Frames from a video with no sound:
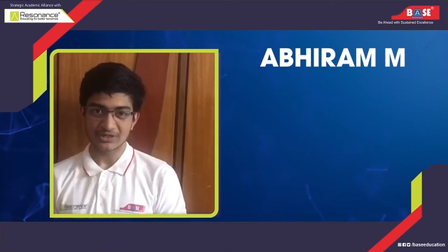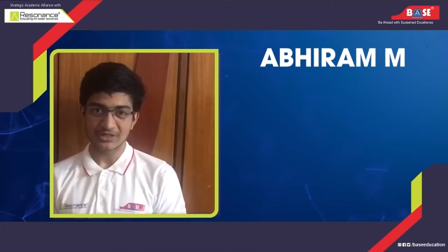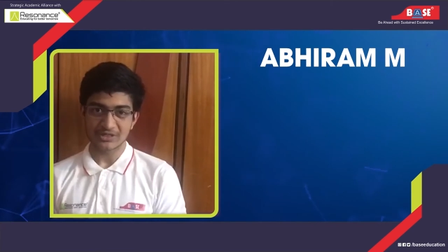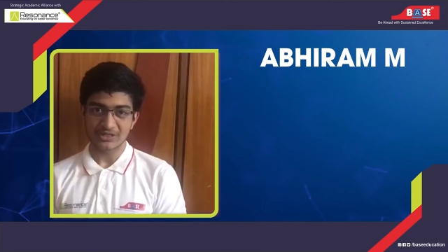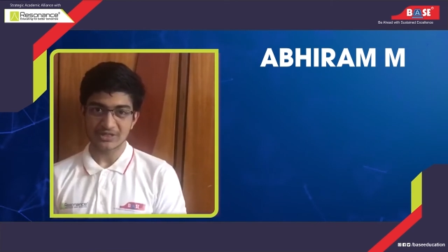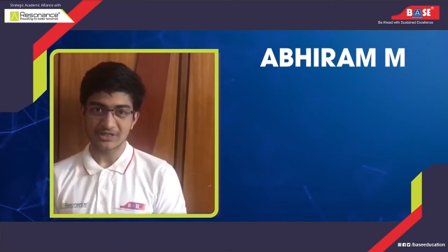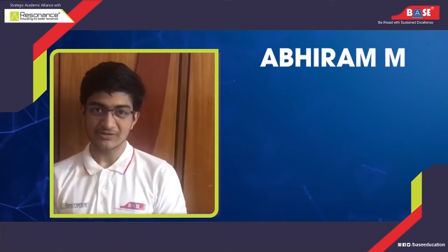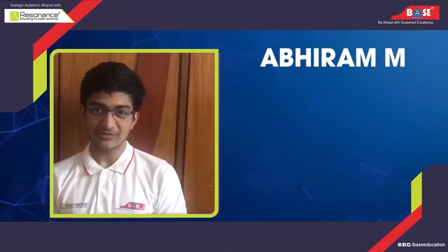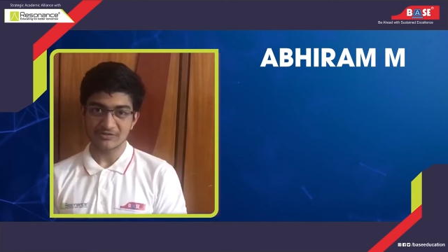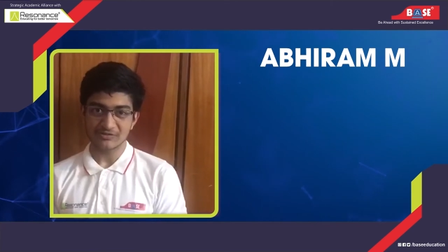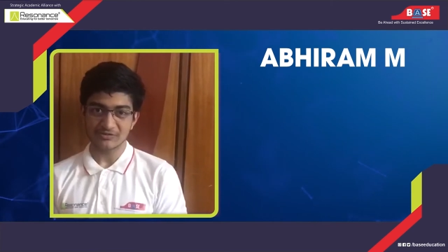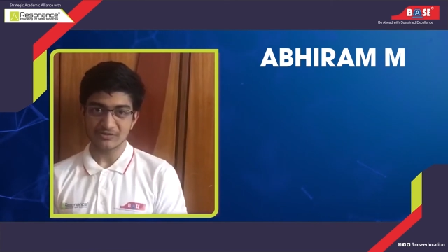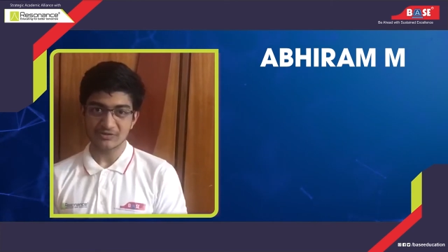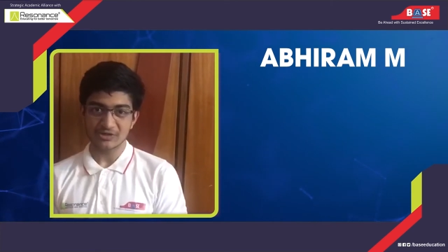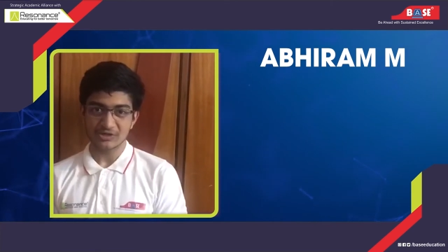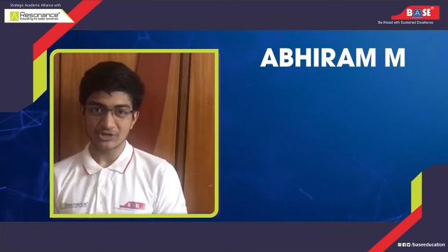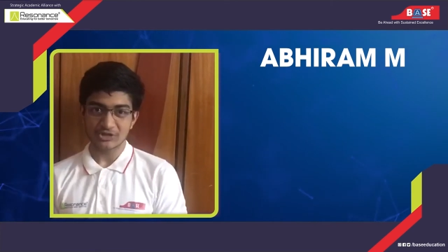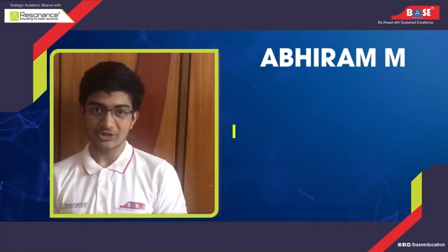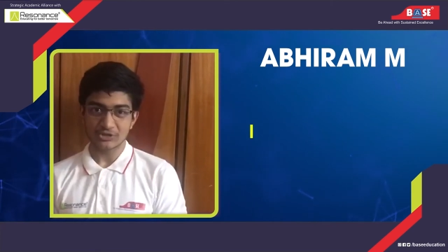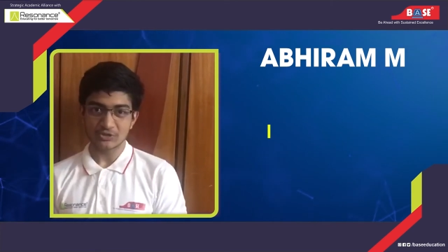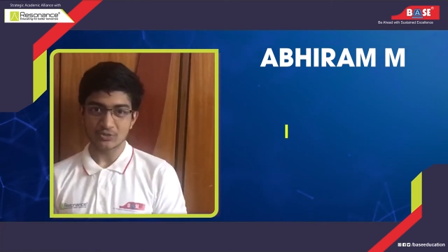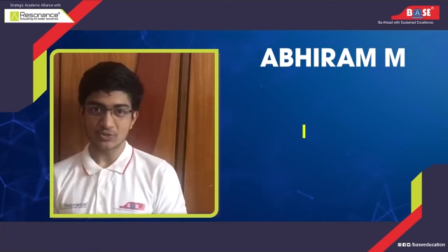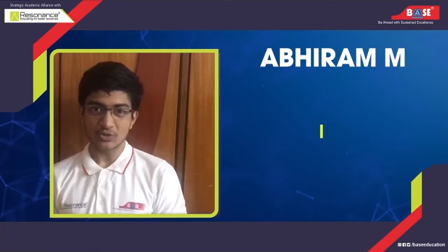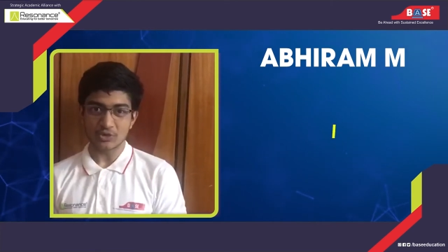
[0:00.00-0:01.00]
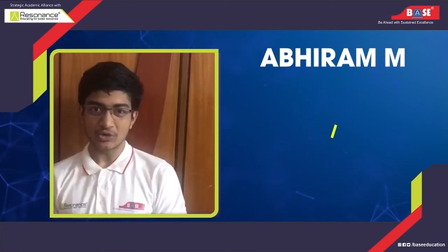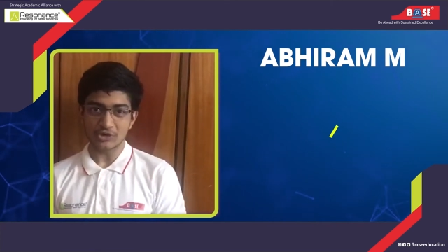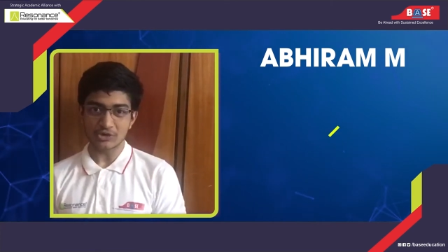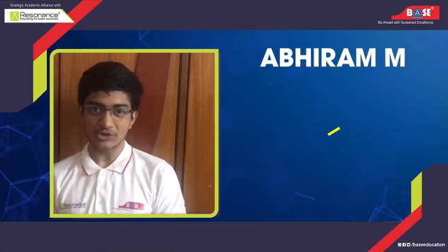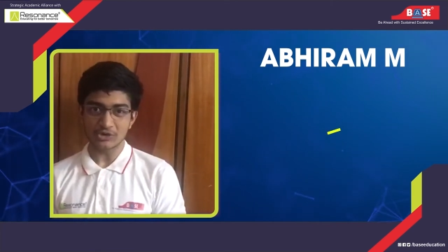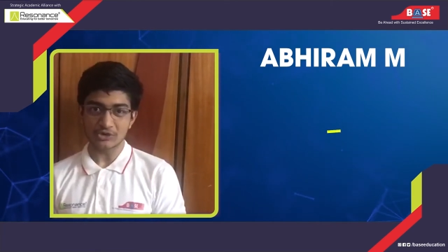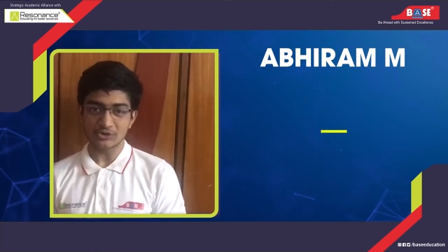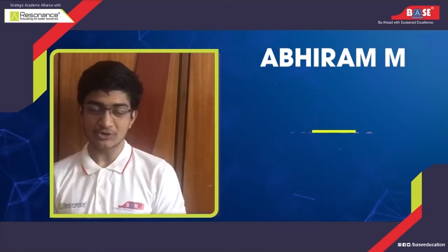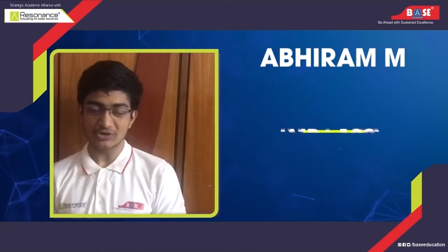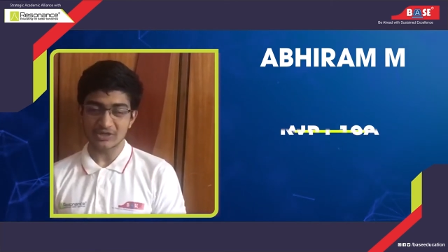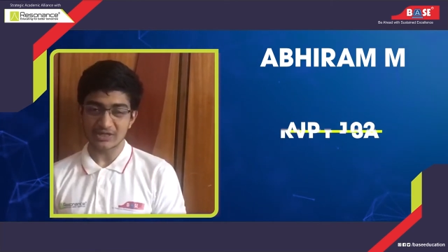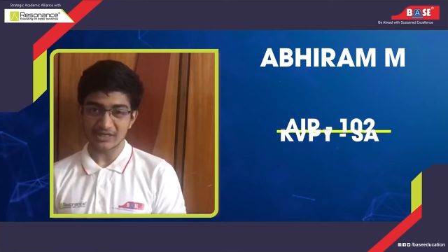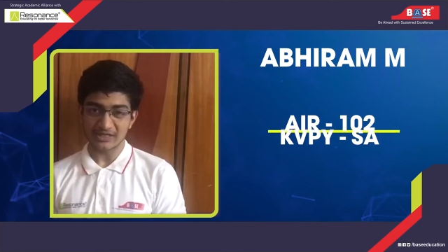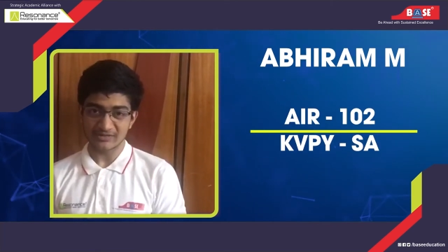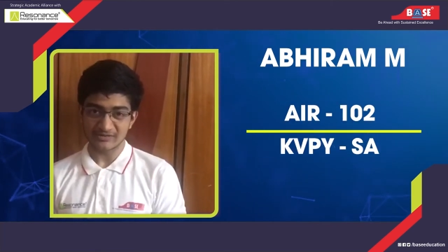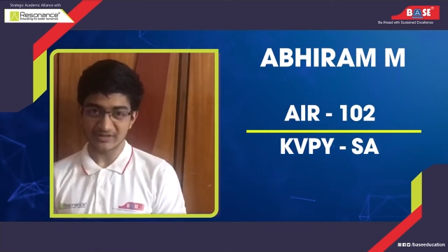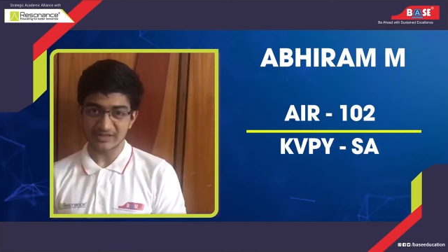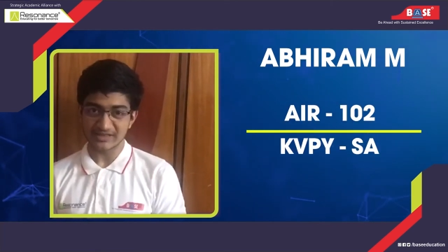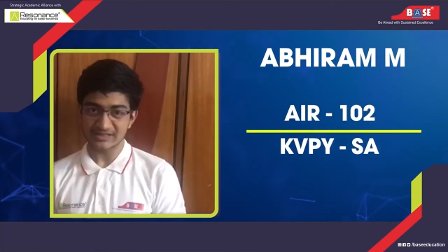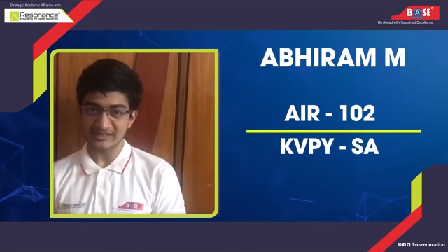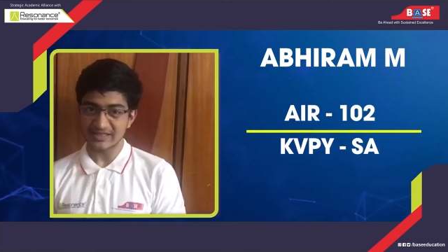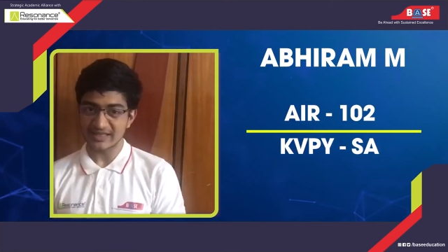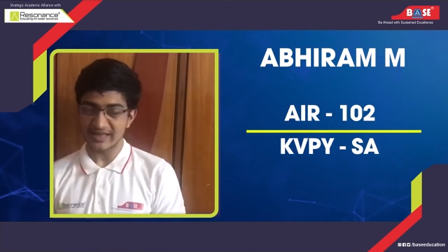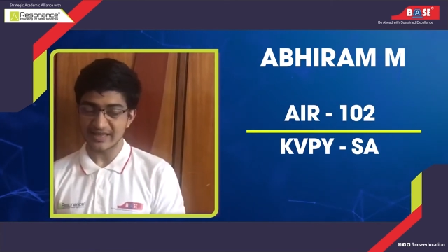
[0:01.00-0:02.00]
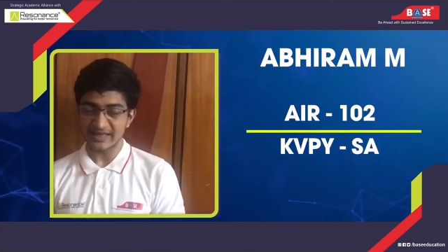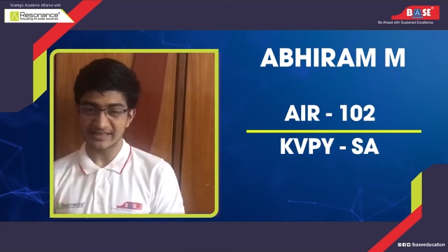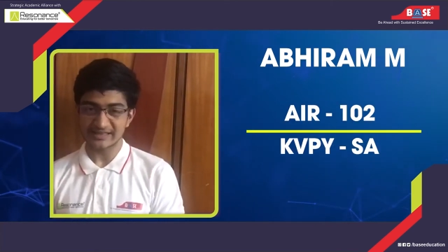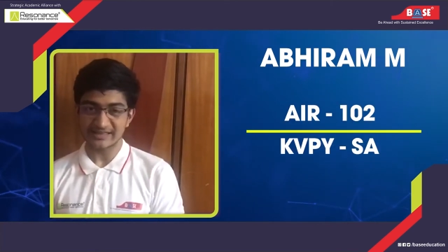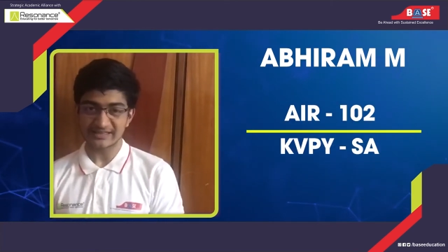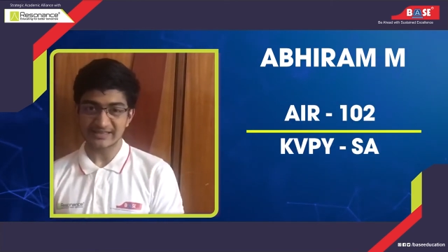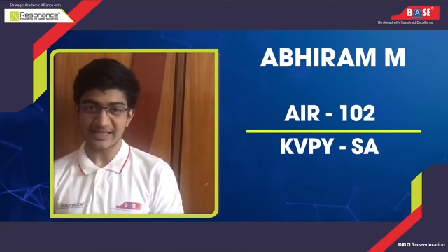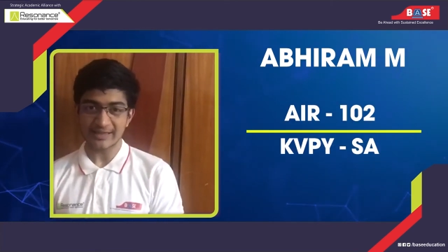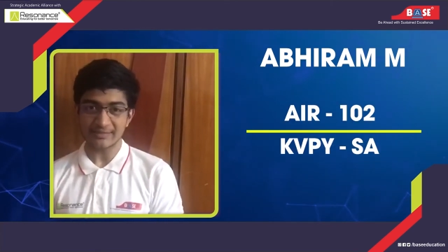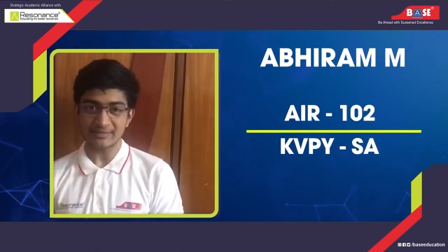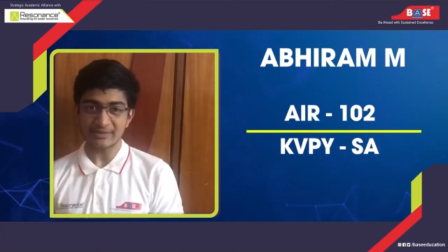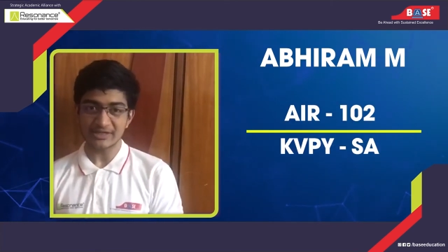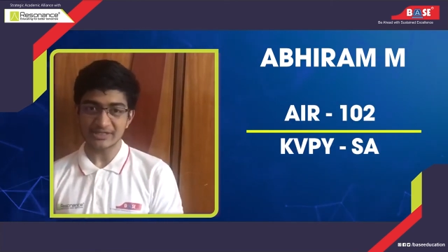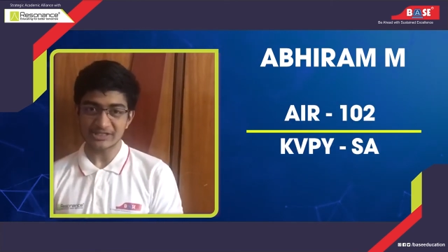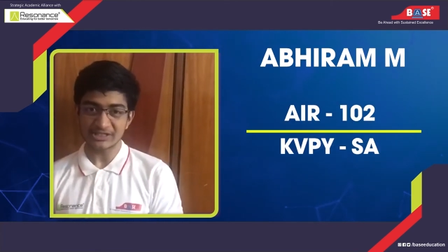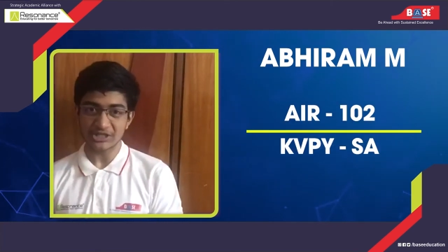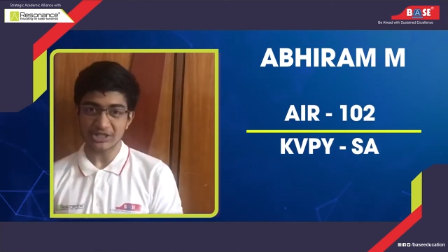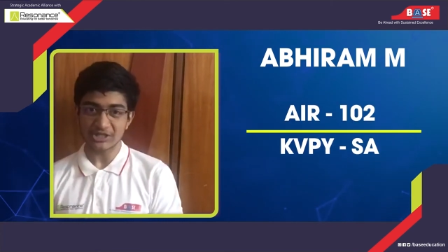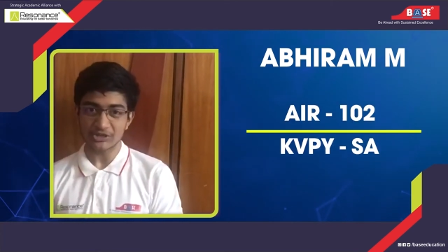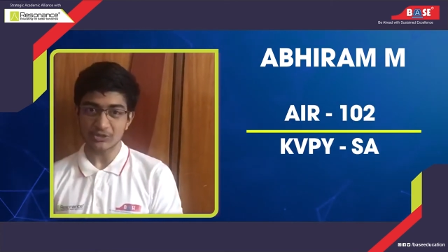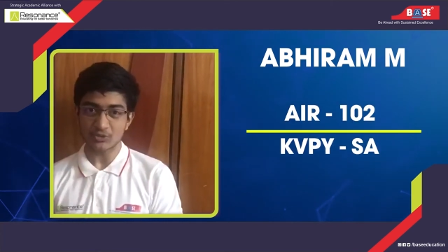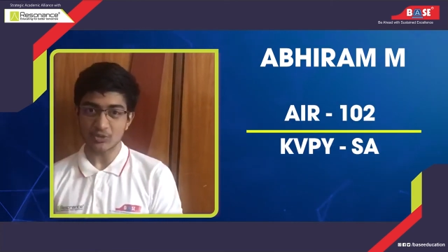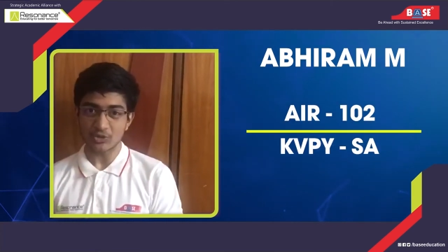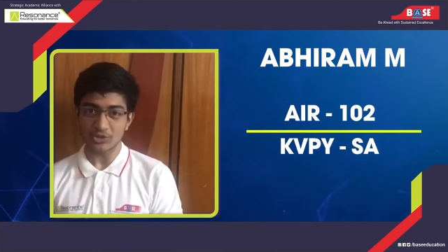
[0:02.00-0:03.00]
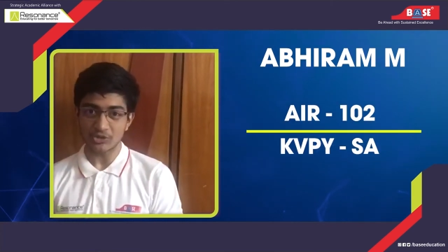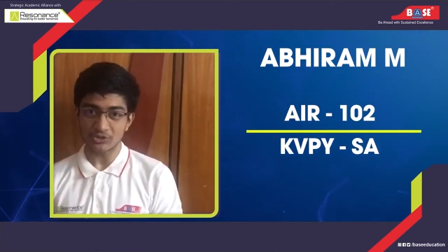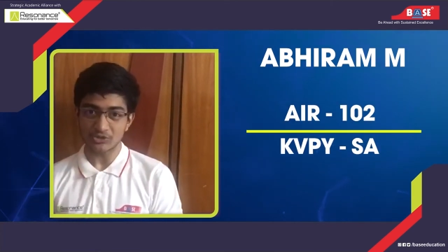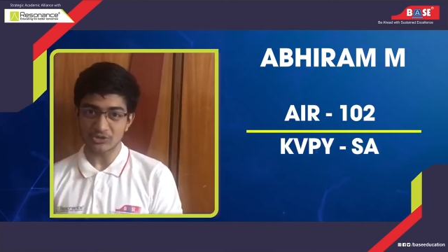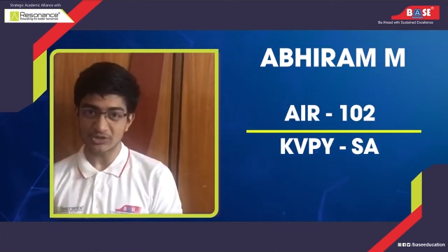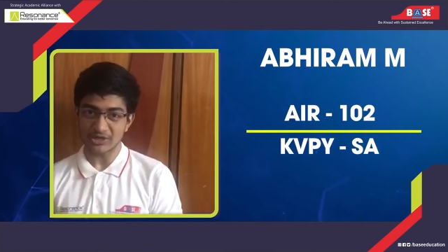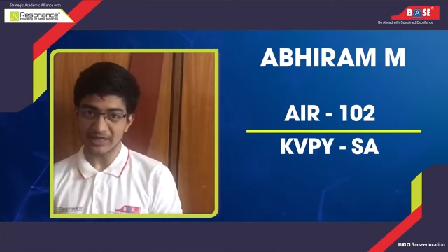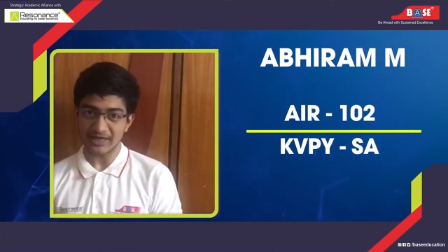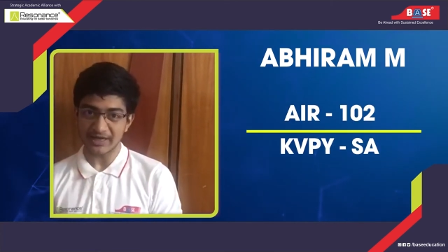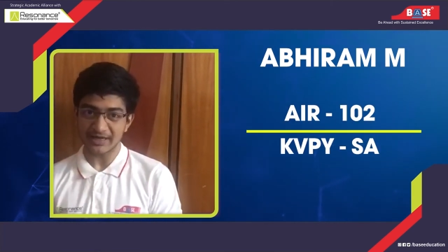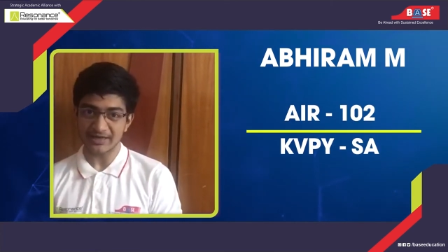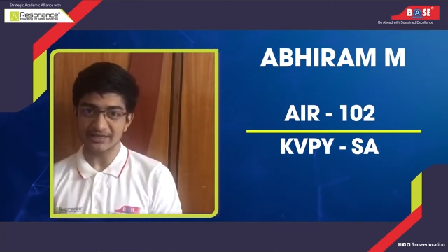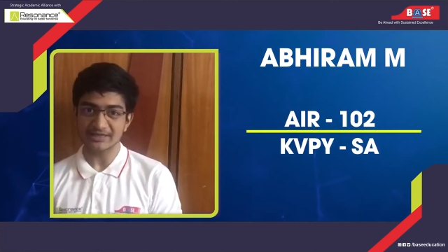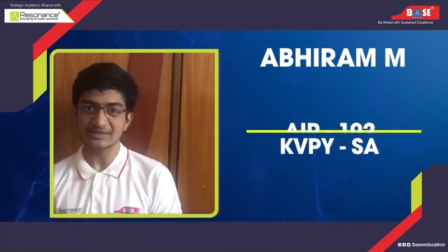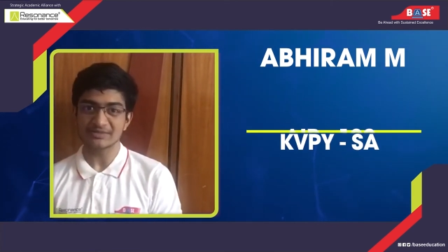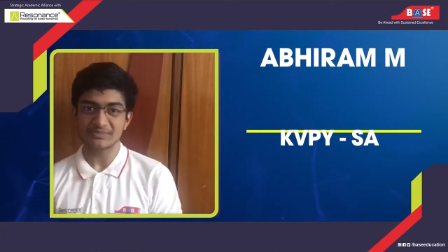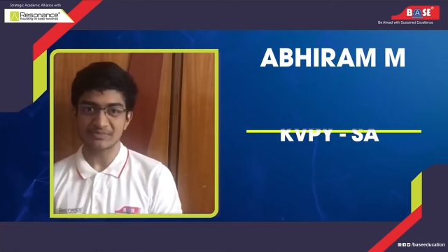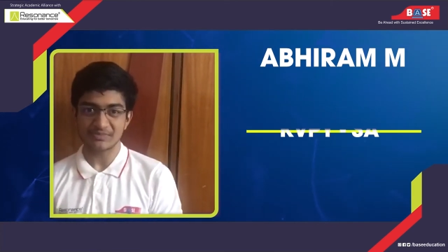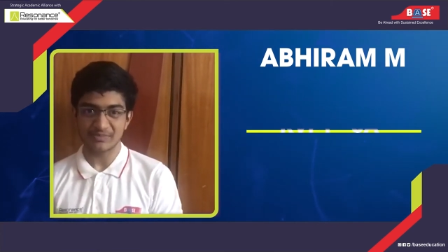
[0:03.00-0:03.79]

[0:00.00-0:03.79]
If you want to, if there is an examination that you want to crack,